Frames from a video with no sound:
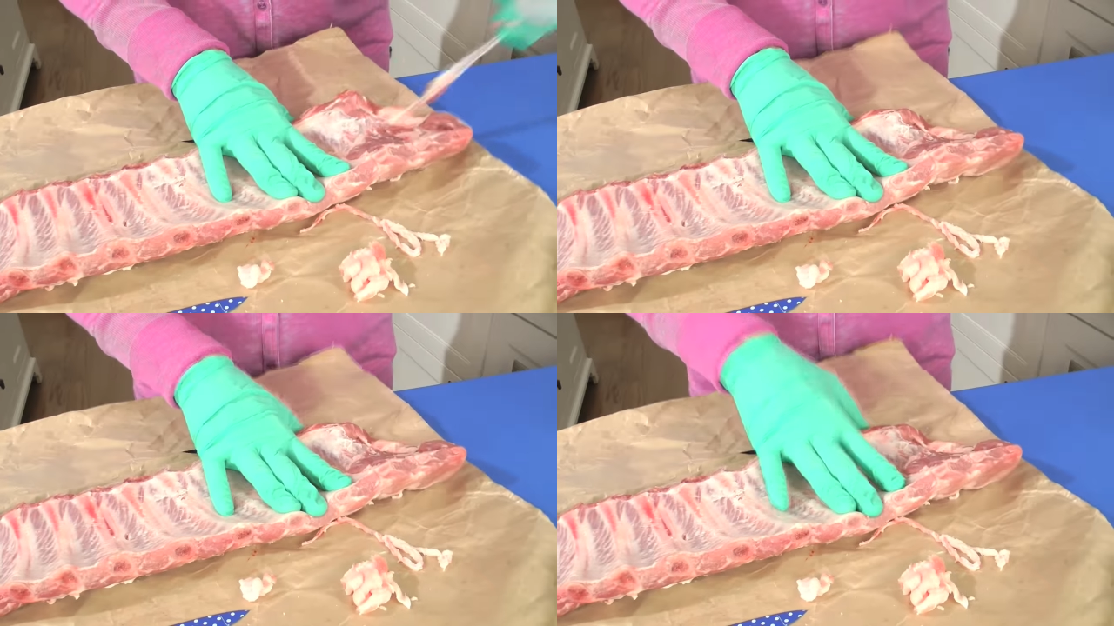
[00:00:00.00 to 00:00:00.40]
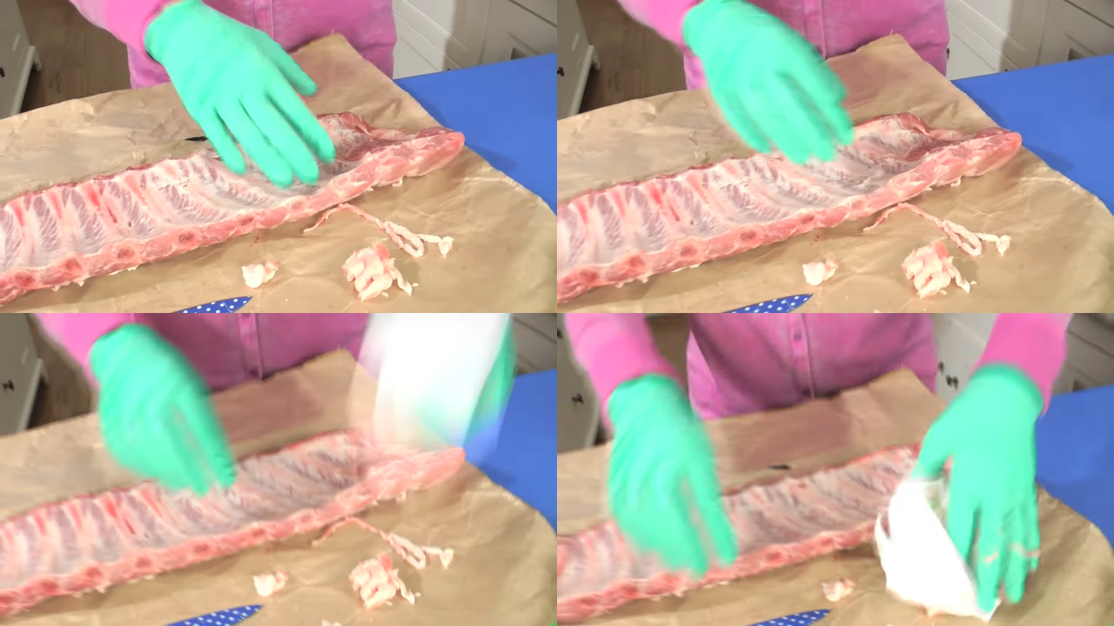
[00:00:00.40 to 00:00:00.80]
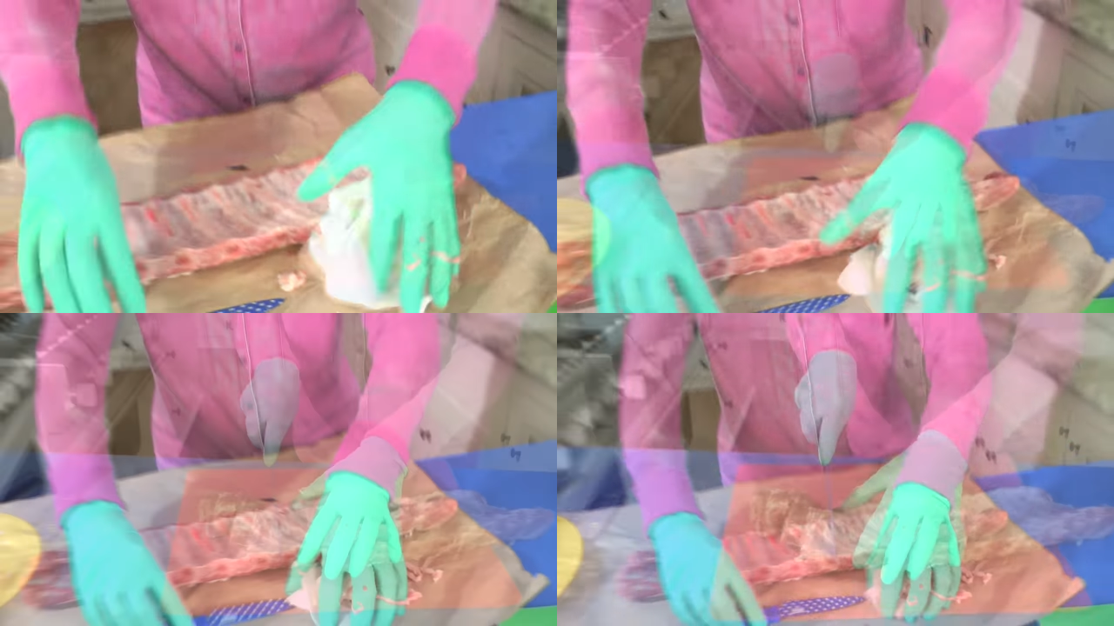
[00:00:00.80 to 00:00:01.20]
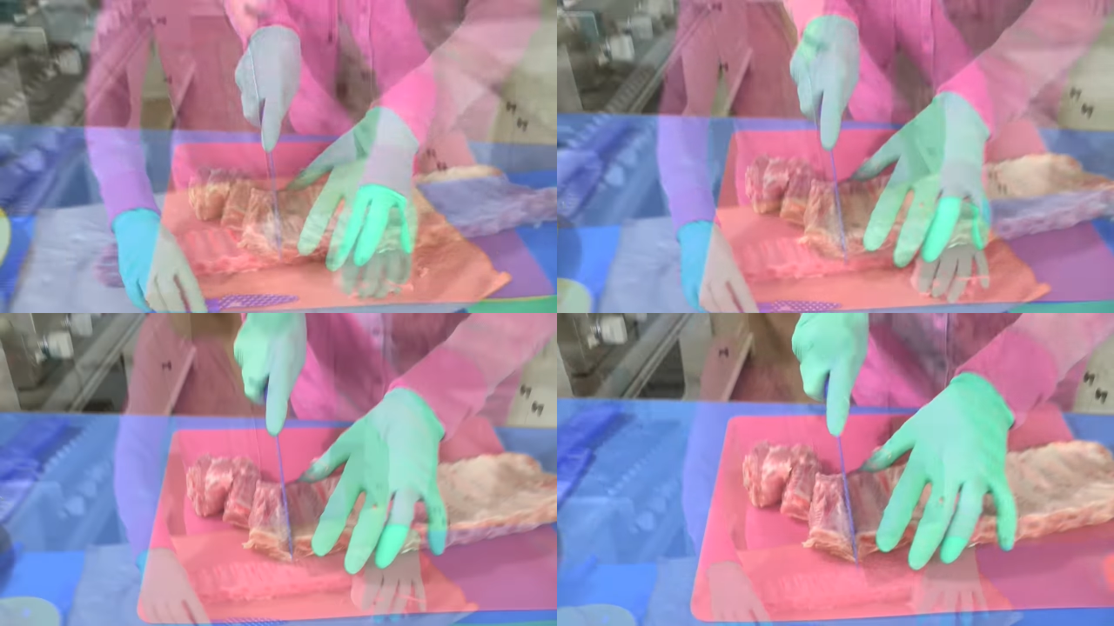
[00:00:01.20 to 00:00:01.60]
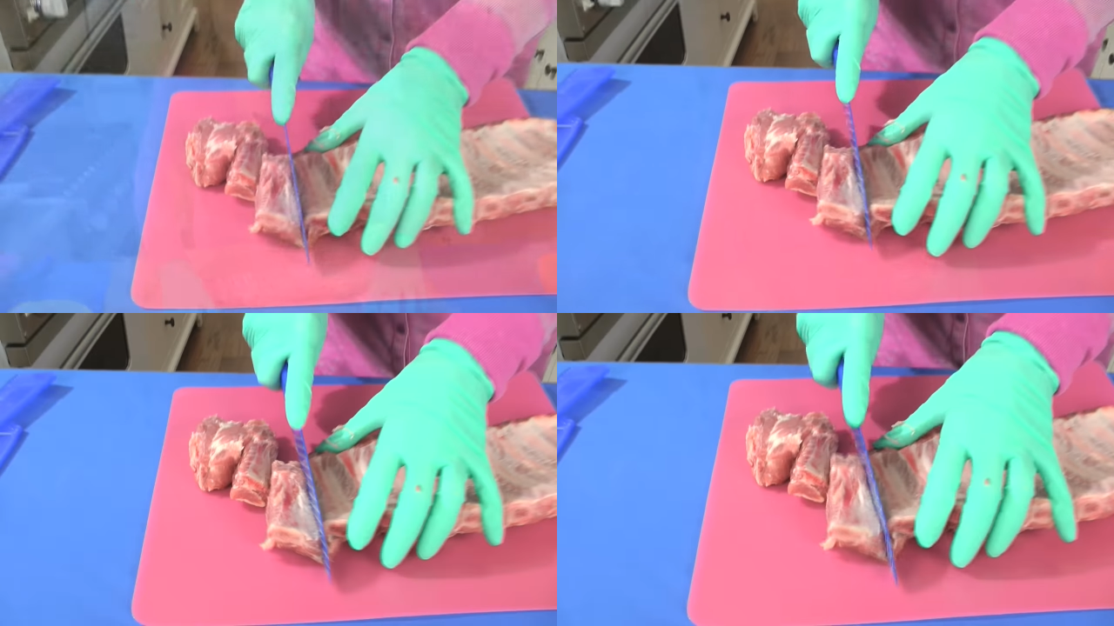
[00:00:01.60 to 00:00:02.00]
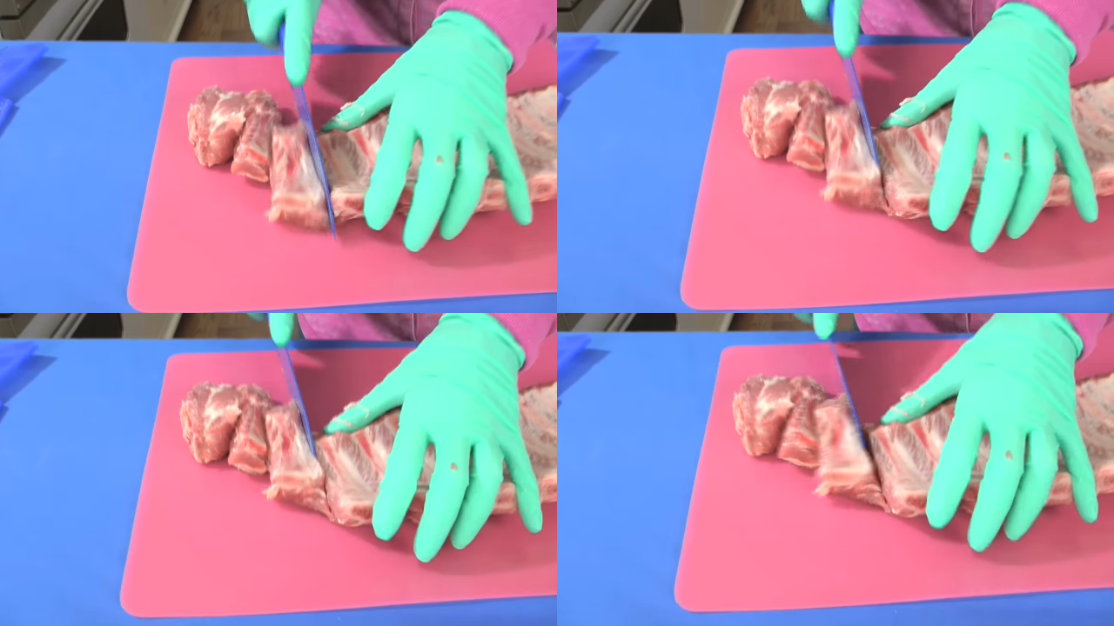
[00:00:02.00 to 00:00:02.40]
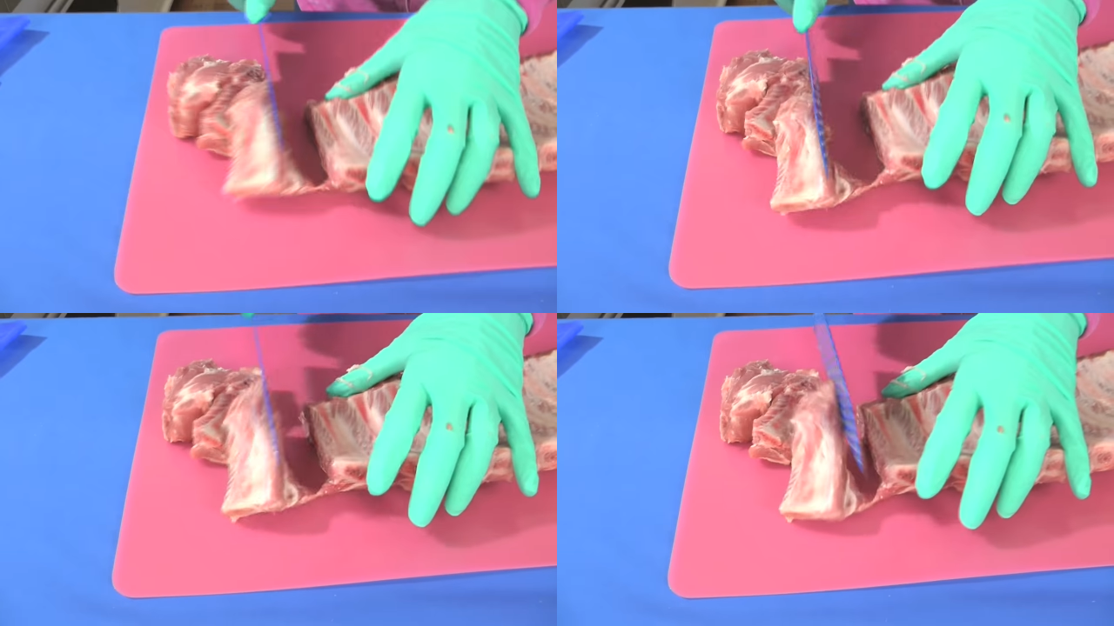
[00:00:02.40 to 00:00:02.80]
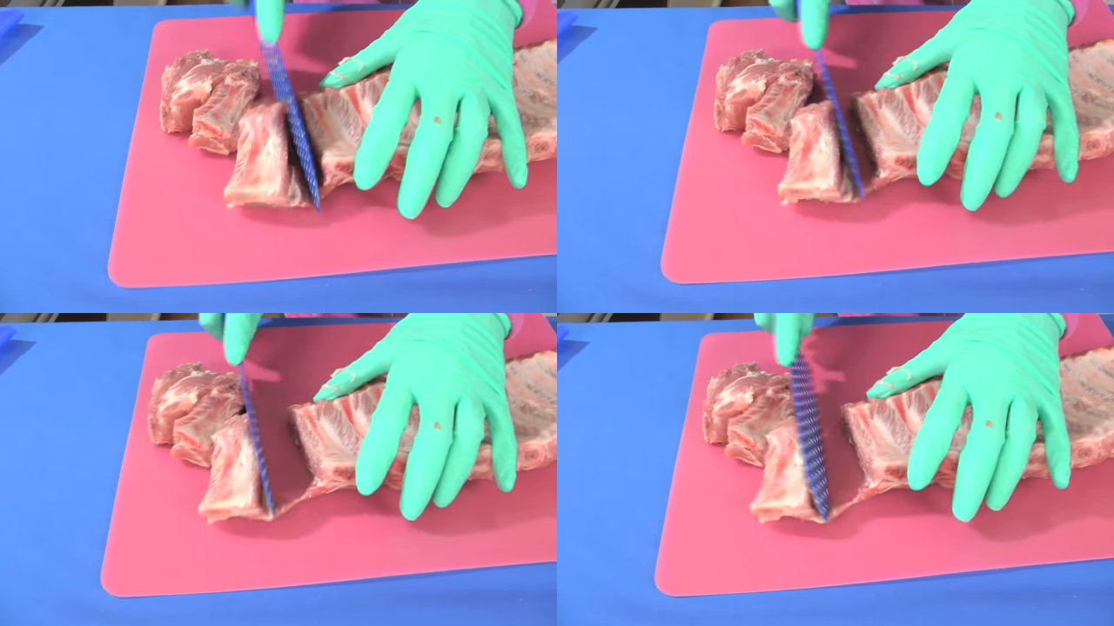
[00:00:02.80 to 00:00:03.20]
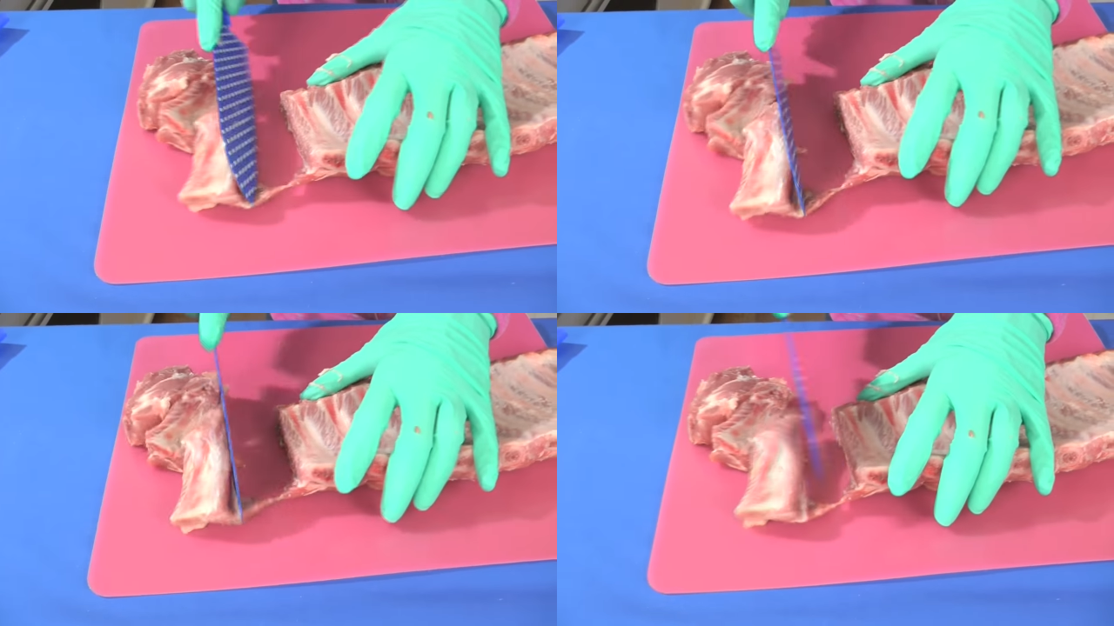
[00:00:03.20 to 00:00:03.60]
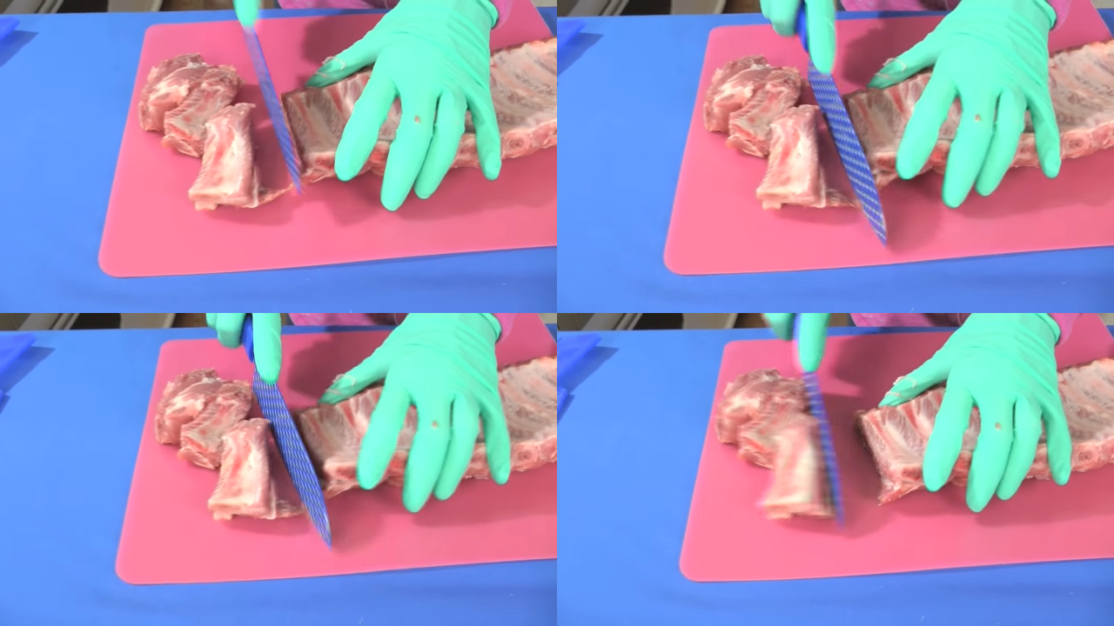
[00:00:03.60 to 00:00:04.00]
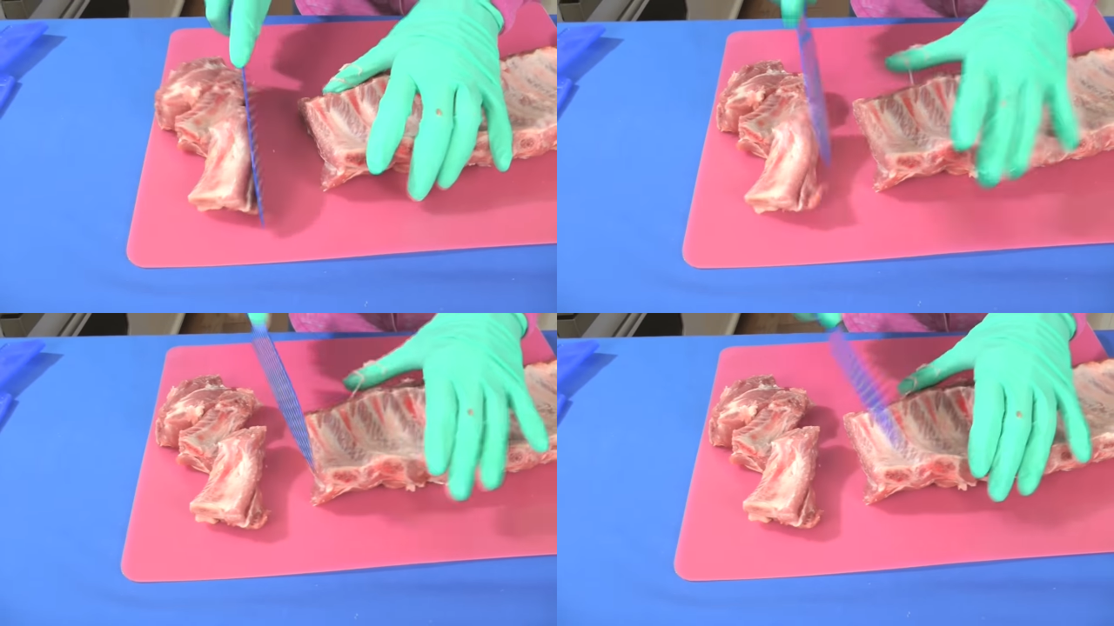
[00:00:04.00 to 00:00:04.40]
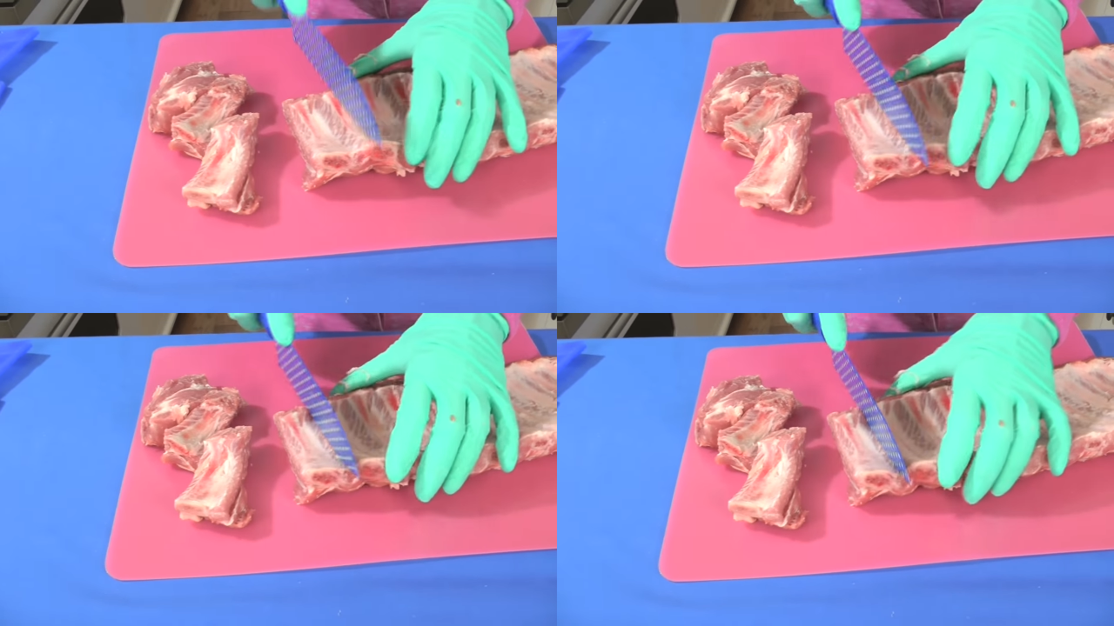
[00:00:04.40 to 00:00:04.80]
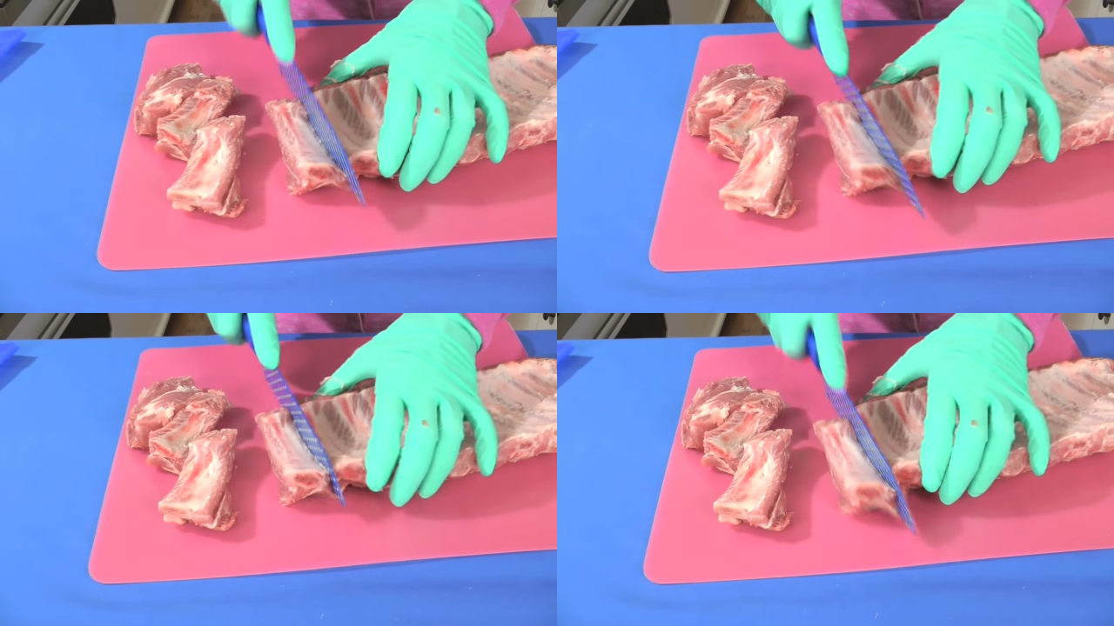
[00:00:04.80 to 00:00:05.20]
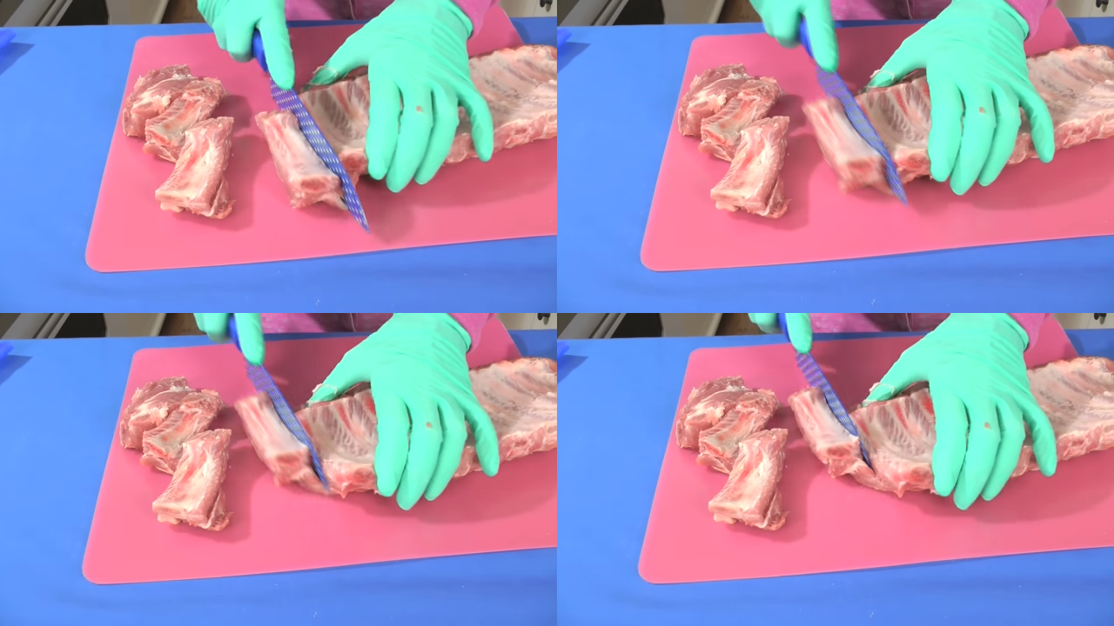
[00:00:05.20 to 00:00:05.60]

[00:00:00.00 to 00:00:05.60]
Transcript: [unreadable: no face in view]